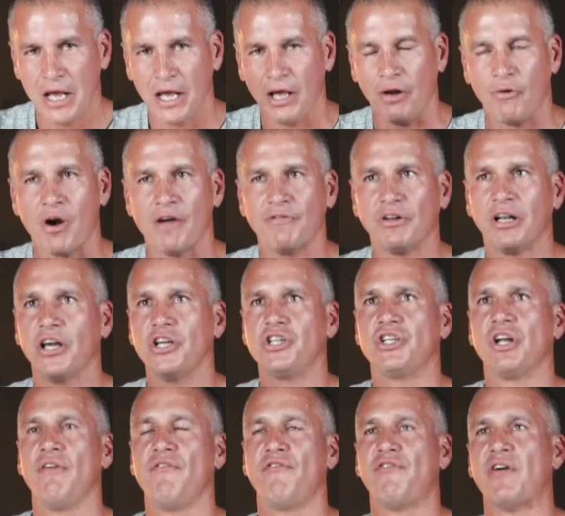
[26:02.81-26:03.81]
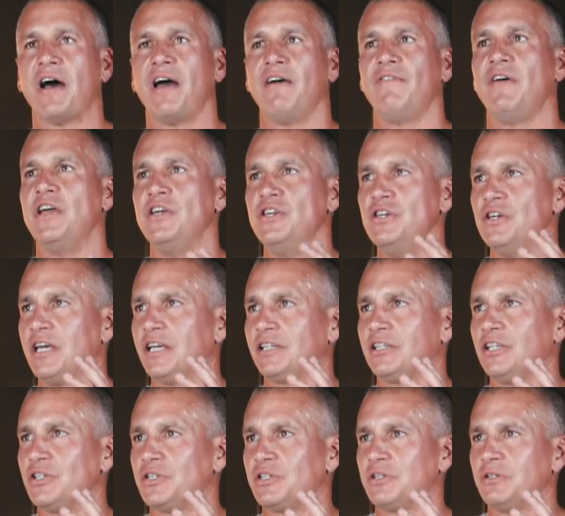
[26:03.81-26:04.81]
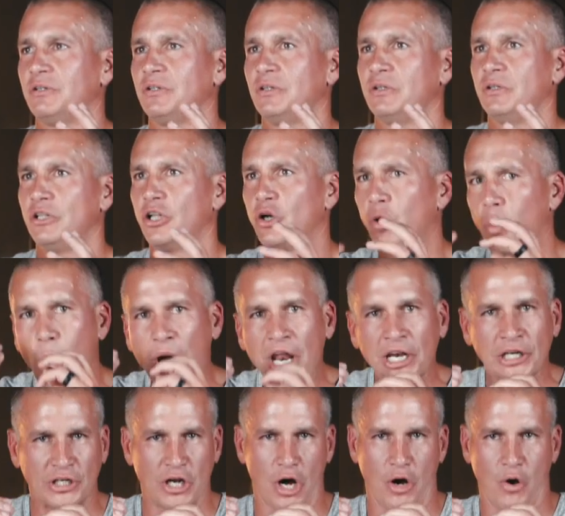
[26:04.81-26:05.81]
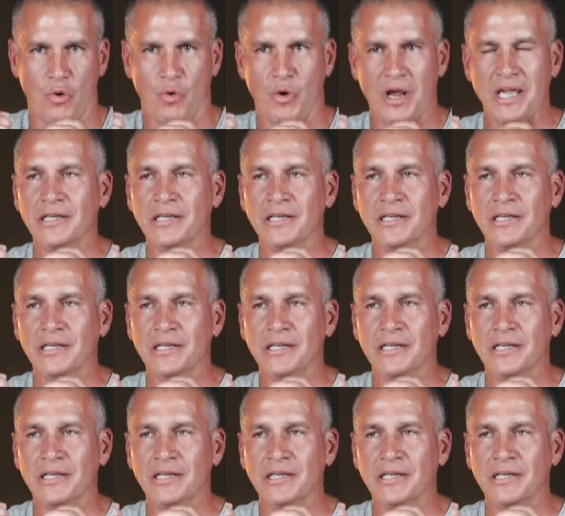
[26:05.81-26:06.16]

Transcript: In Revelation 5 8, you get this little window